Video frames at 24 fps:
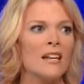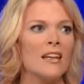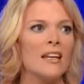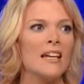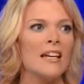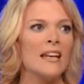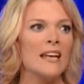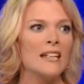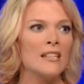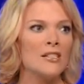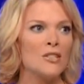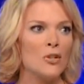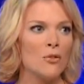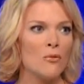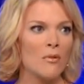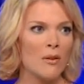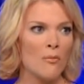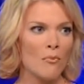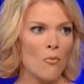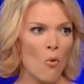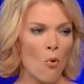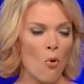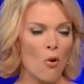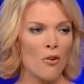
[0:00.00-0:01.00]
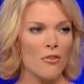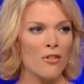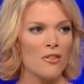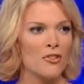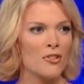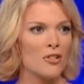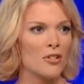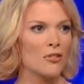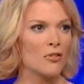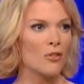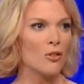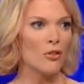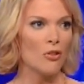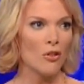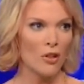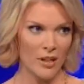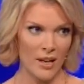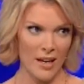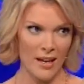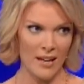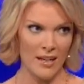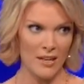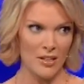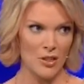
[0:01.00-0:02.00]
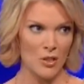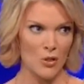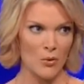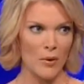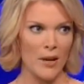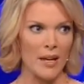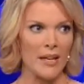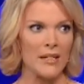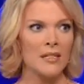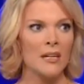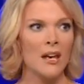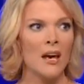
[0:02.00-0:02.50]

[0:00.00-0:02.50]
The commission is doing more than just looking into it.